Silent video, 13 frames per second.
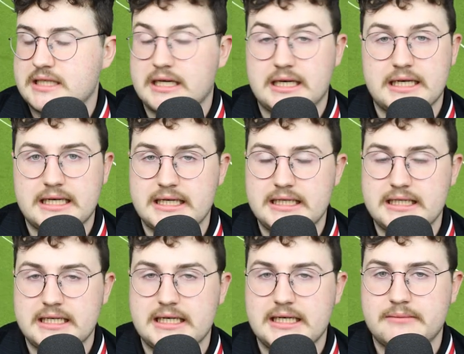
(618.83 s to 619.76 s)
I
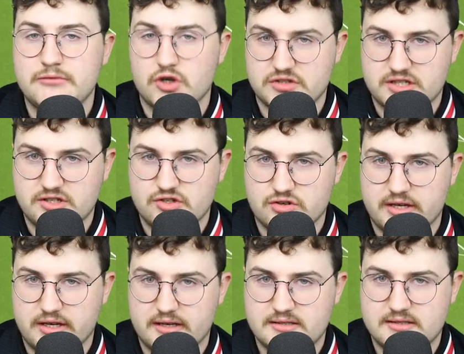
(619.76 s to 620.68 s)
am not
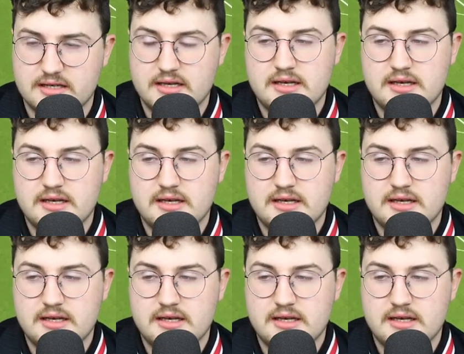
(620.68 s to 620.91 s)
enjoying it.